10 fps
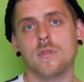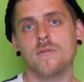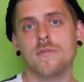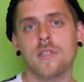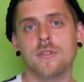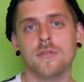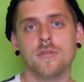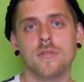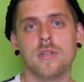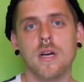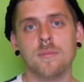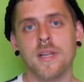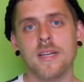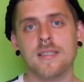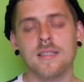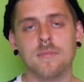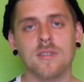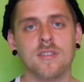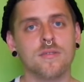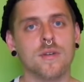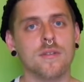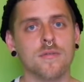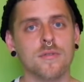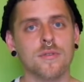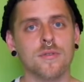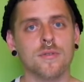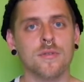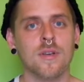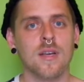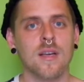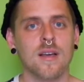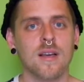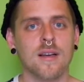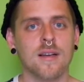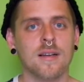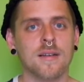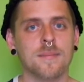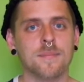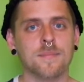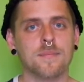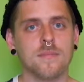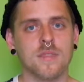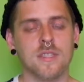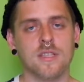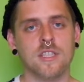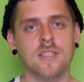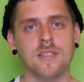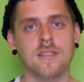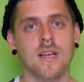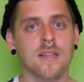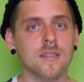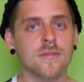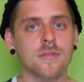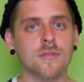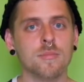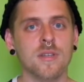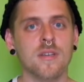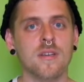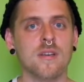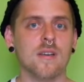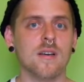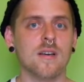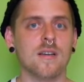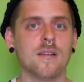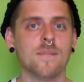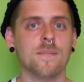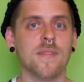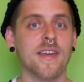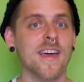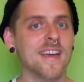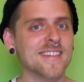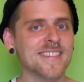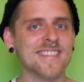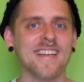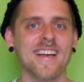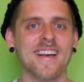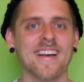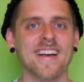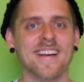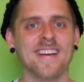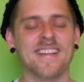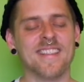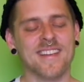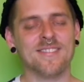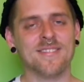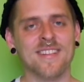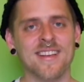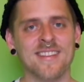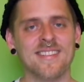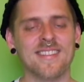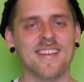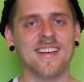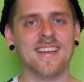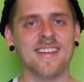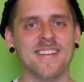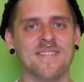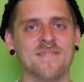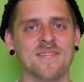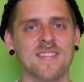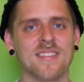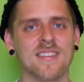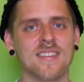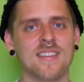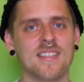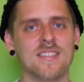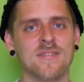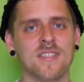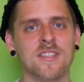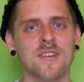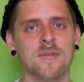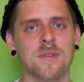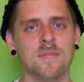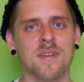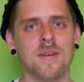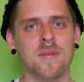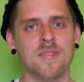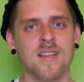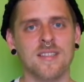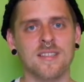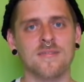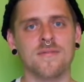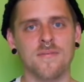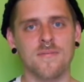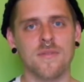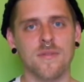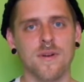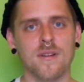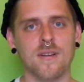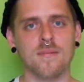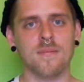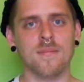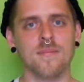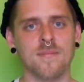video should come next, and because one of you suggested Dative could be the case, thanks for that. This video will be about Dative. Welcome.